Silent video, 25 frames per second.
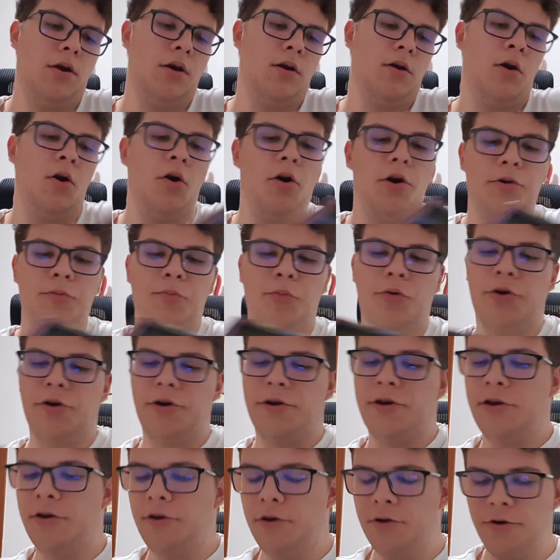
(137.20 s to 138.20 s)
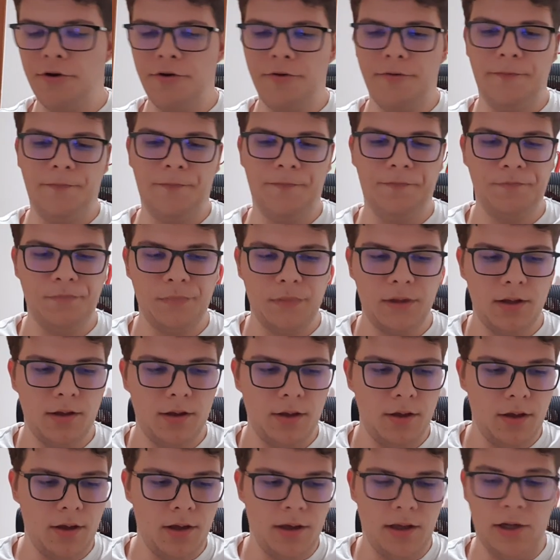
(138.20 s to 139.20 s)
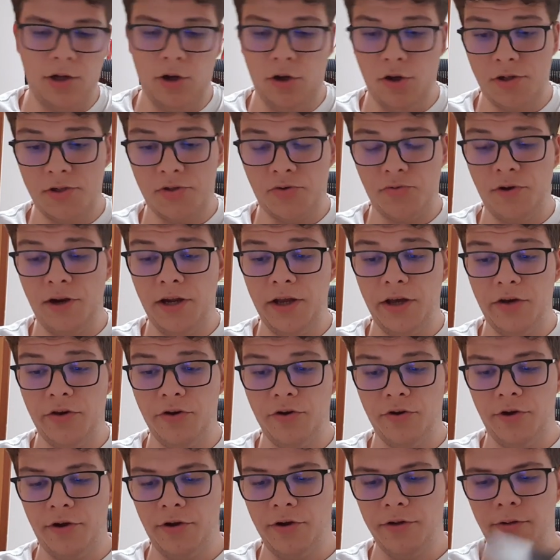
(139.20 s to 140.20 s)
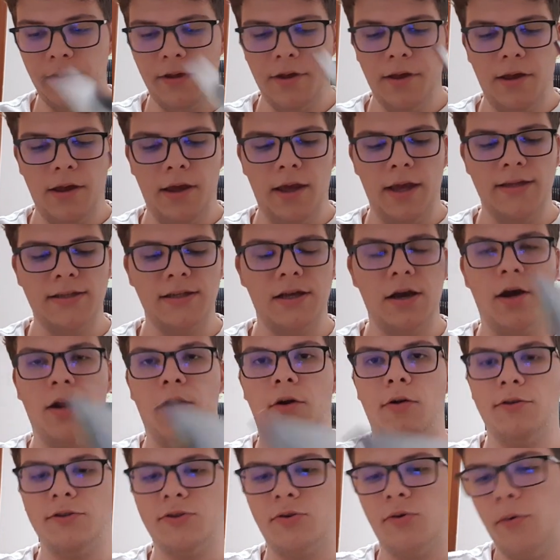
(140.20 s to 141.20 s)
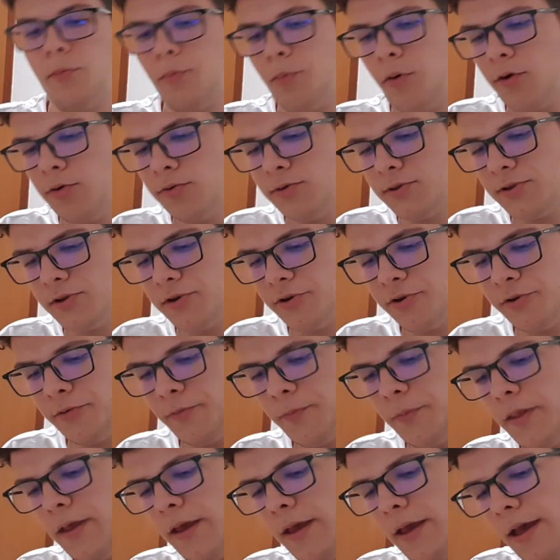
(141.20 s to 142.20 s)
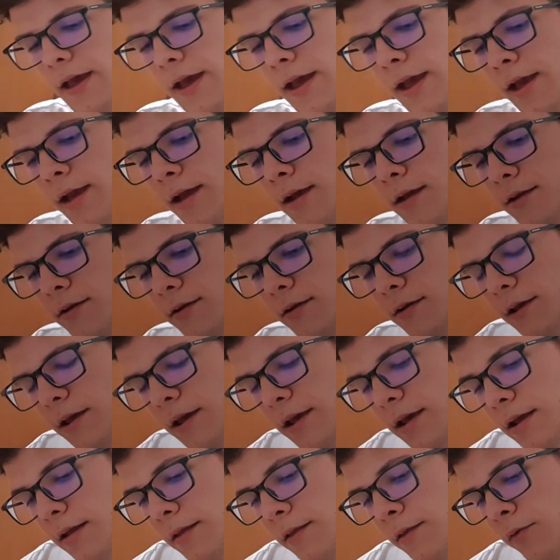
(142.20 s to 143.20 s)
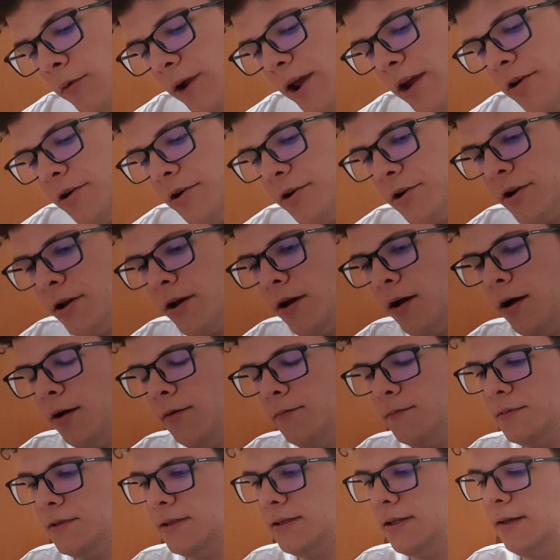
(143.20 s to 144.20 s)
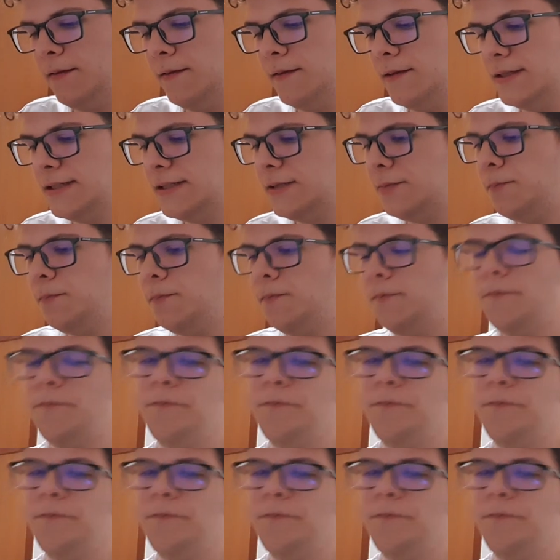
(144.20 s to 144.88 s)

cardboard here. It looks really good. It's got also a poster, and the record comes in this